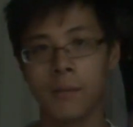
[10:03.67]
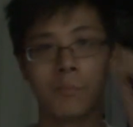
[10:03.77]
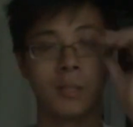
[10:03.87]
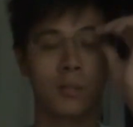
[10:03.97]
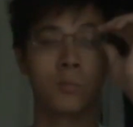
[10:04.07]

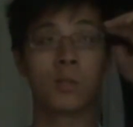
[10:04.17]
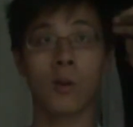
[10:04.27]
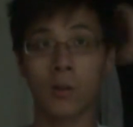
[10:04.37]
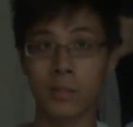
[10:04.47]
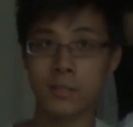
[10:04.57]
But
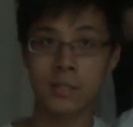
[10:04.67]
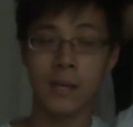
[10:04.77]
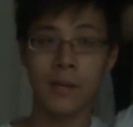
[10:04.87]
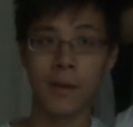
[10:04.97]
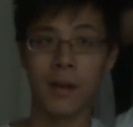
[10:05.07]
regardless,
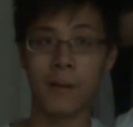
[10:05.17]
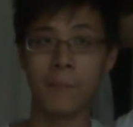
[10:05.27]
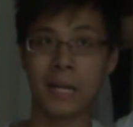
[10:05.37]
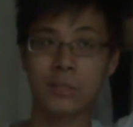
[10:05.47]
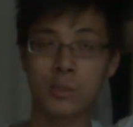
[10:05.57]
uh,
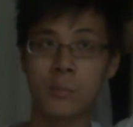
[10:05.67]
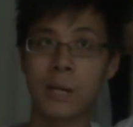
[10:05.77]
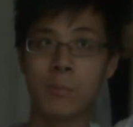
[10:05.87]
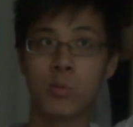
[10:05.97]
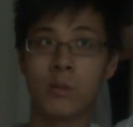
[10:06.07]
back to
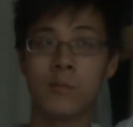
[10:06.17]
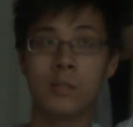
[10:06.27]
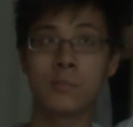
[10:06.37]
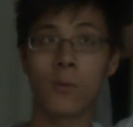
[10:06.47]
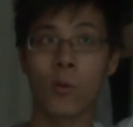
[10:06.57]
my
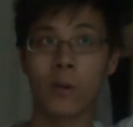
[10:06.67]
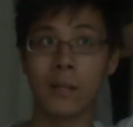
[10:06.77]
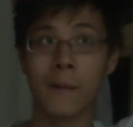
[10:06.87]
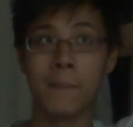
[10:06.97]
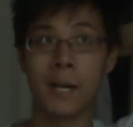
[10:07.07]
previous
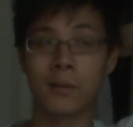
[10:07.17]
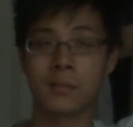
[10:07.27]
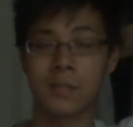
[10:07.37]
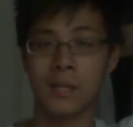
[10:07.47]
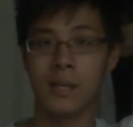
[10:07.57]
point
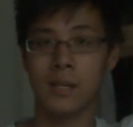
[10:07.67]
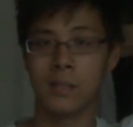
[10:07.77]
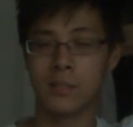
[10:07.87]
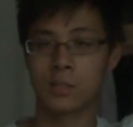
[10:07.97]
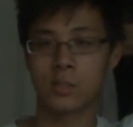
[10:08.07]
about
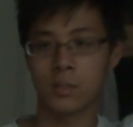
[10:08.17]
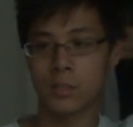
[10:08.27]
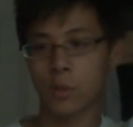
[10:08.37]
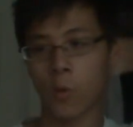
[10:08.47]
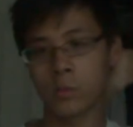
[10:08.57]
this
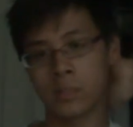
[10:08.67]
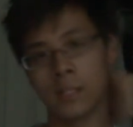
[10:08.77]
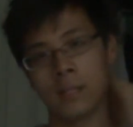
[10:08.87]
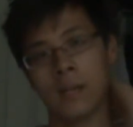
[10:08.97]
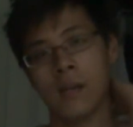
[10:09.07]
this whole
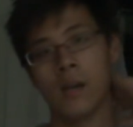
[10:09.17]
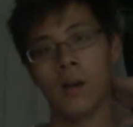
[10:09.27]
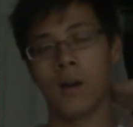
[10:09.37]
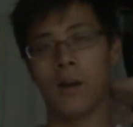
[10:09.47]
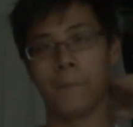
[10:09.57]
thing,
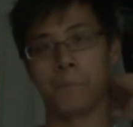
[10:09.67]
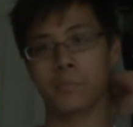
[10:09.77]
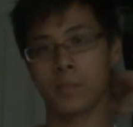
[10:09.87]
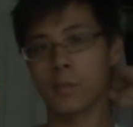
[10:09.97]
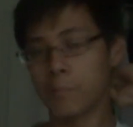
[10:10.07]
um,
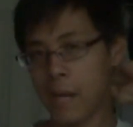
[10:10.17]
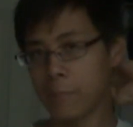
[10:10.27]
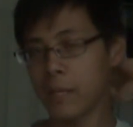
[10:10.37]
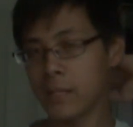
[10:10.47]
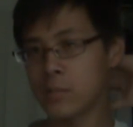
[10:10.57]

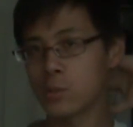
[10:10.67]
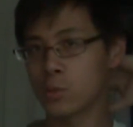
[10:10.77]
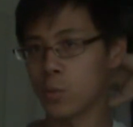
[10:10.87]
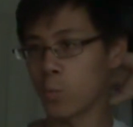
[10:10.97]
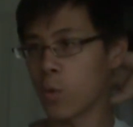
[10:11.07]
Batman
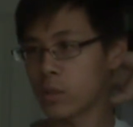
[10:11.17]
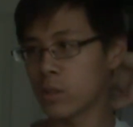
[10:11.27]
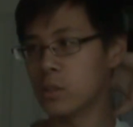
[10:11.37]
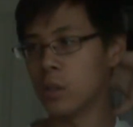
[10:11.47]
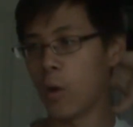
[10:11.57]
is one
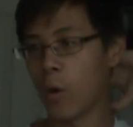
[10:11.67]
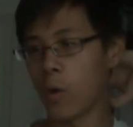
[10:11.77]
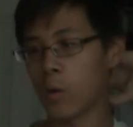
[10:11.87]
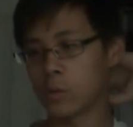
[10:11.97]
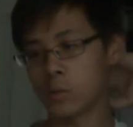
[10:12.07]
of the
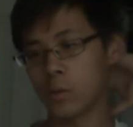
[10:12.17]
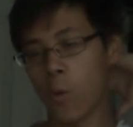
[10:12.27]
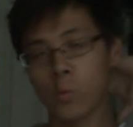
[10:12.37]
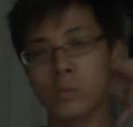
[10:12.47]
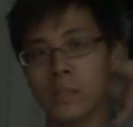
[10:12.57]

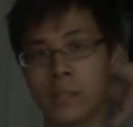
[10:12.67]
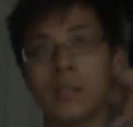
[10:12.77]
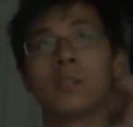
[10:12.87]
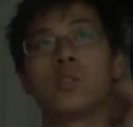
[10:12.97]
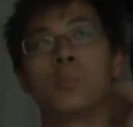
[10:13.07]

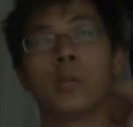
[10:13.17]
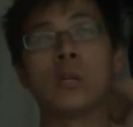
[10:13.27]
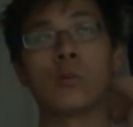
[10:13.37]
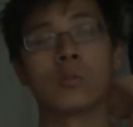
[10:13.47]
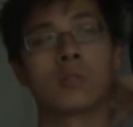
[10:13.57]
only
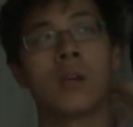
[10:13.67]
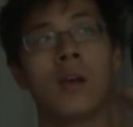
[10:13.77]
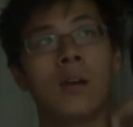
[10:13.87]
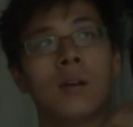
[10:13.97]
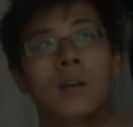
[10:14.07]
superheroes
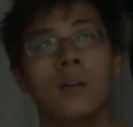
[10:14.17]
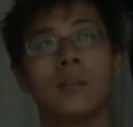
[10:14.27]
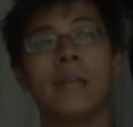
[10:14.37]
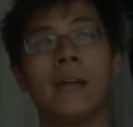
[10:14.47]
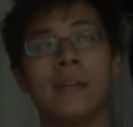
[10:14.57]

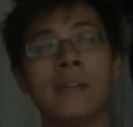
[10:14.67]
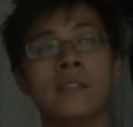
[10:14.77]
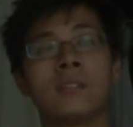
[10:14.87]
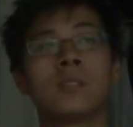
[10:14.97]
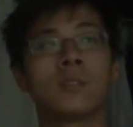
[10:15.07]
that
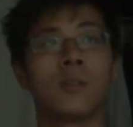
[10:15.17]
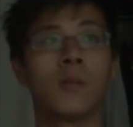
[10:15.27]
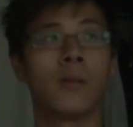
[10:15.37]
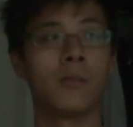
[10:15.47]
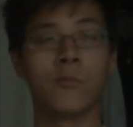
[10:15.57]
is
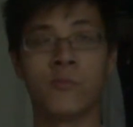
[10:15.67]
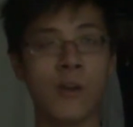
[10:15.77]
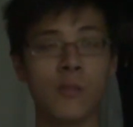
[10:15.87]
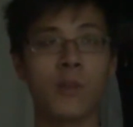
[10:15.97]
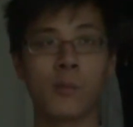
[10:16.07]
uh,
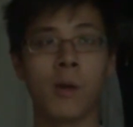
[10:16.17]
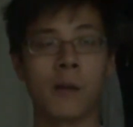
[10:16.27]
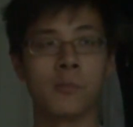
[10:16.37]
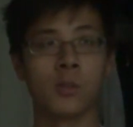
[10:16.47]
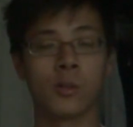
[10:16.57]
very, very
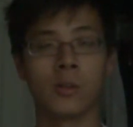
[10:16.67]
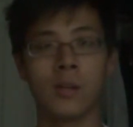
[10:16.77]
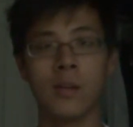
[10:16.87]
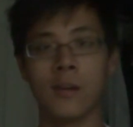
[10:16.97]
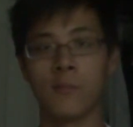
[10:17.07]
popular,
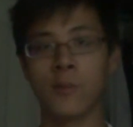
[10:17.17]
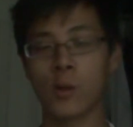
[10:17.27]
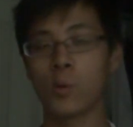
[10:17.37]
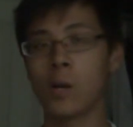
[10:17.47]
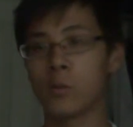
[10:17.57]

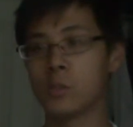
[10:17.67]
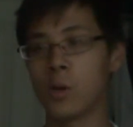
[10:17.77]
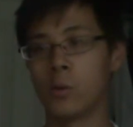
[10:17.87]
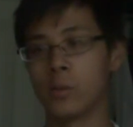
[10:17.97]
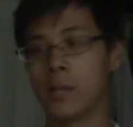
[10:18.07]
very well
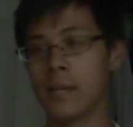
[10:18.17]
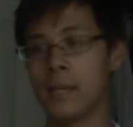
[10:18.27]
known,